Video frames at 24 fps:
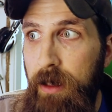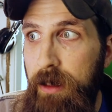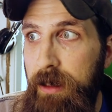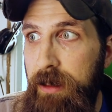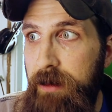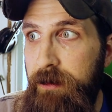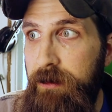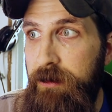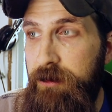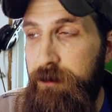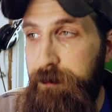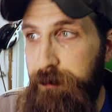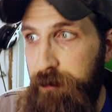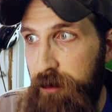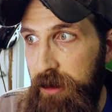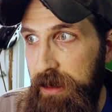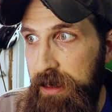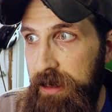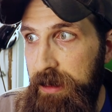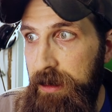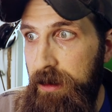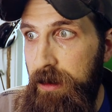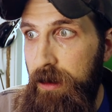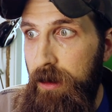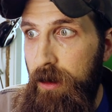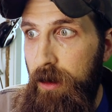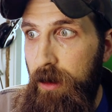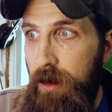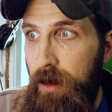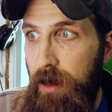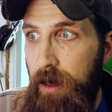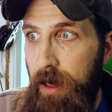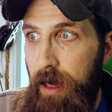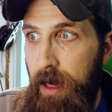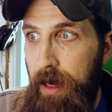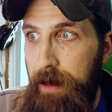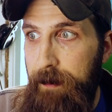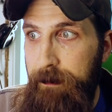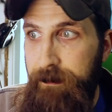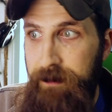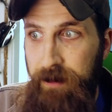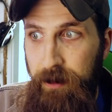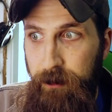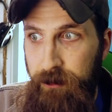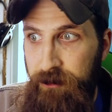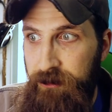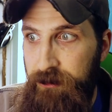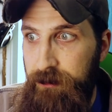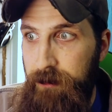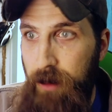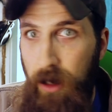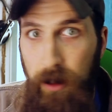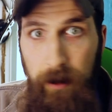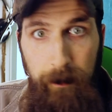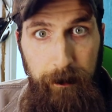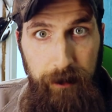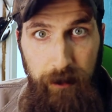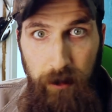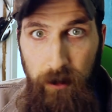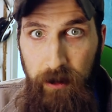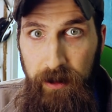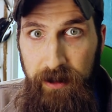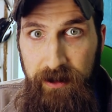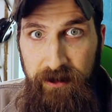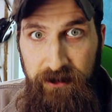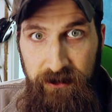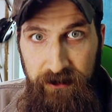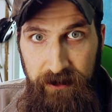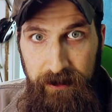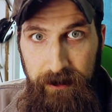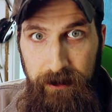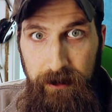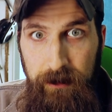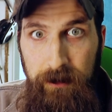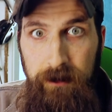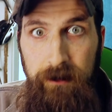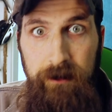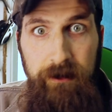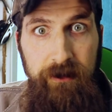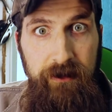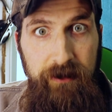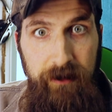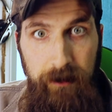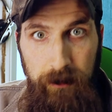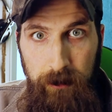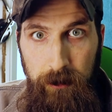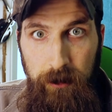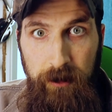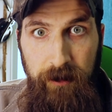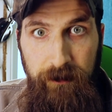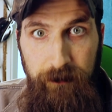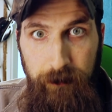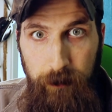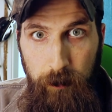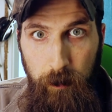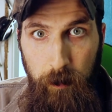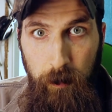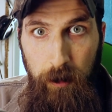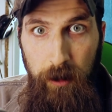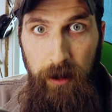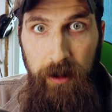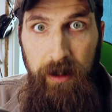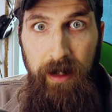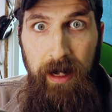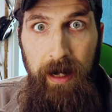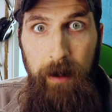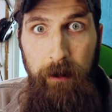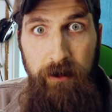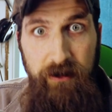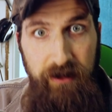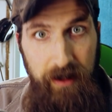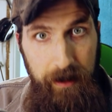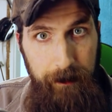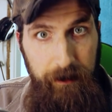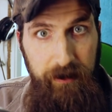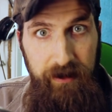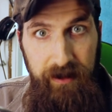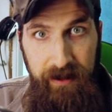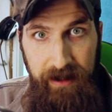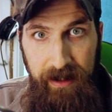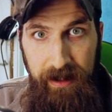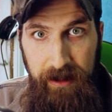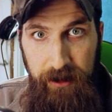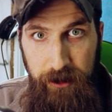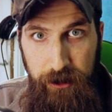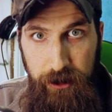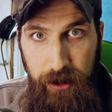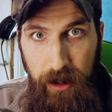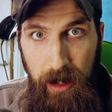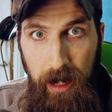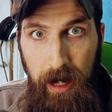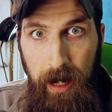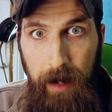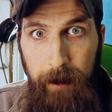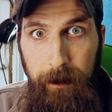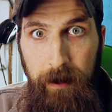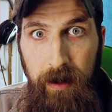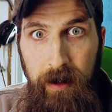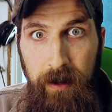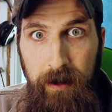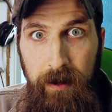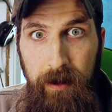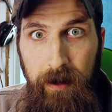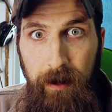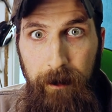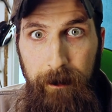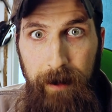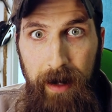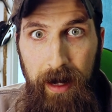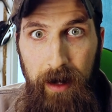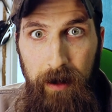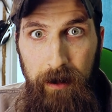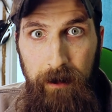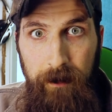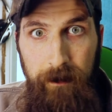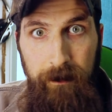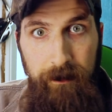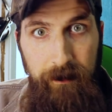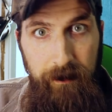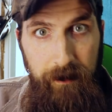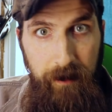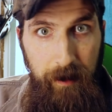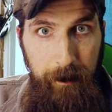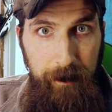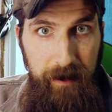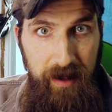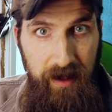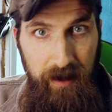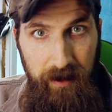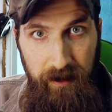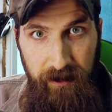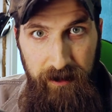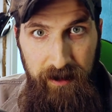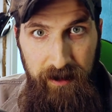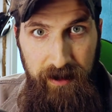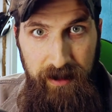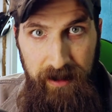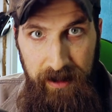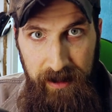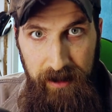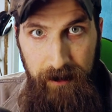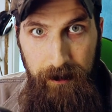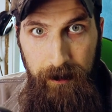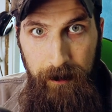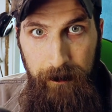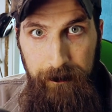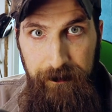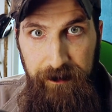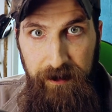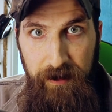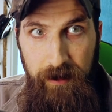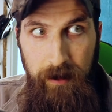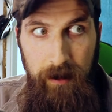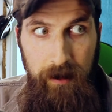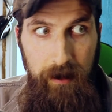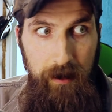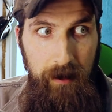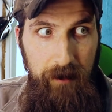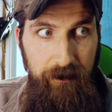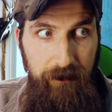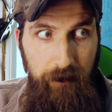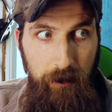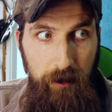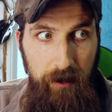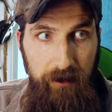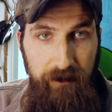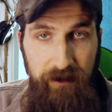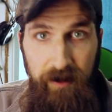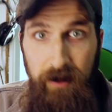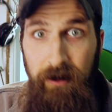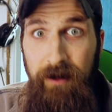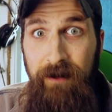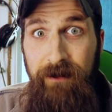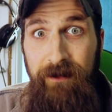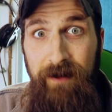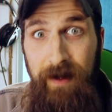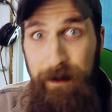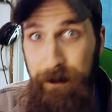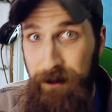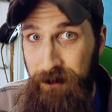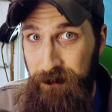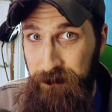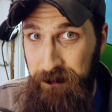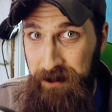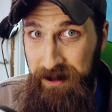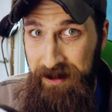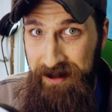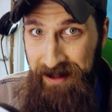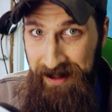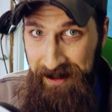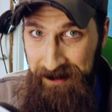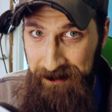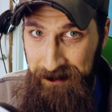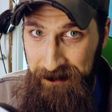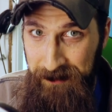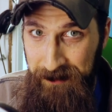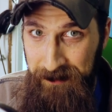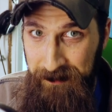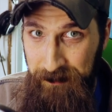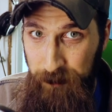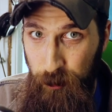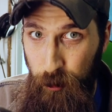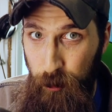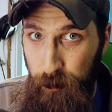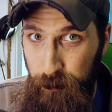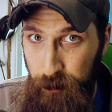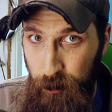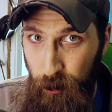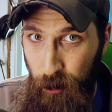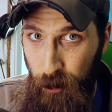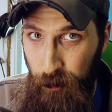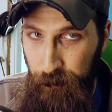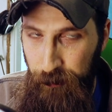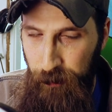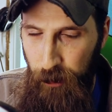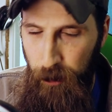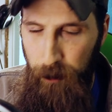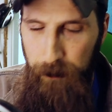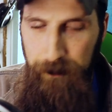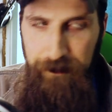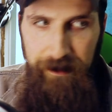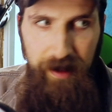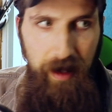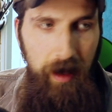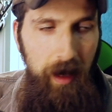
In the spring, I was unemployed still looking for work. I was able to get a job about the middle of the year for a very famous retailer, whom you all know.